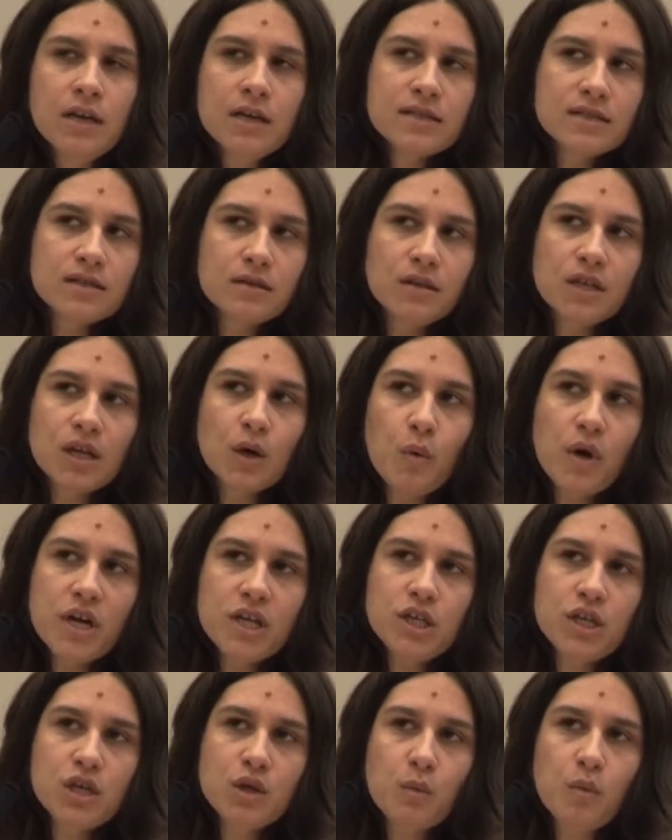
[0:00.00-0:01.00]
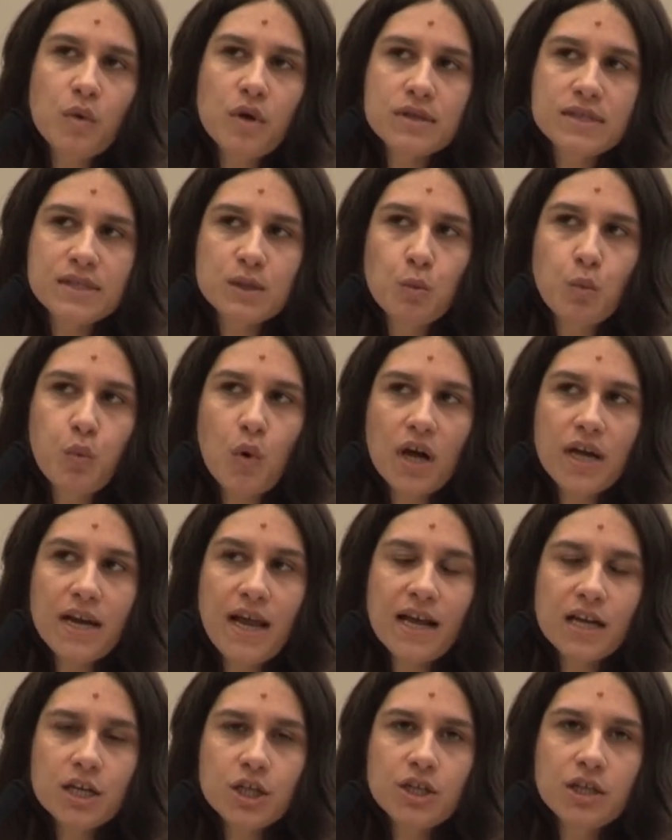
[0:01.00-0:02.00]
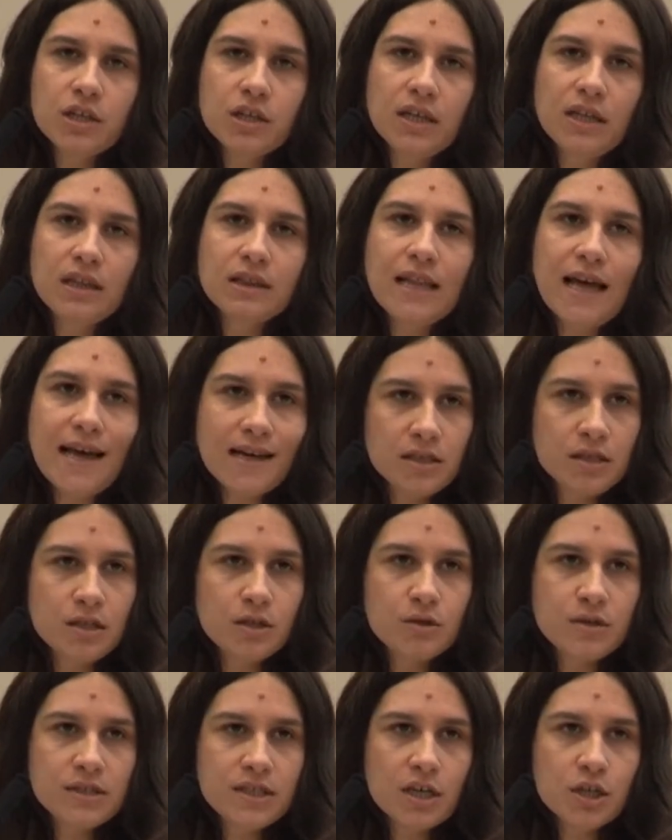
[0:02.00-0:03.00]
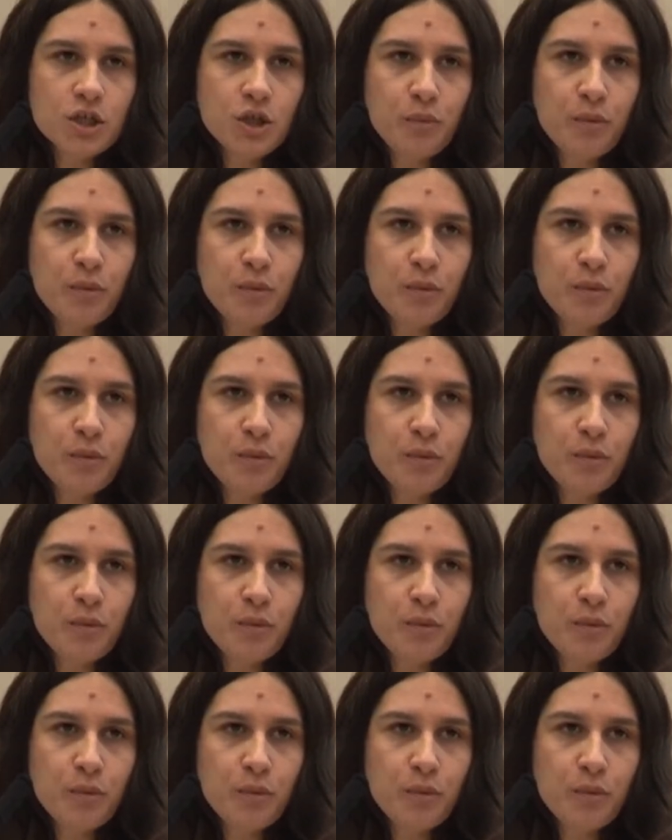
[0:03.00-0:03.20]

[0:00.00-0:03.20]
So the question was, what actually led to such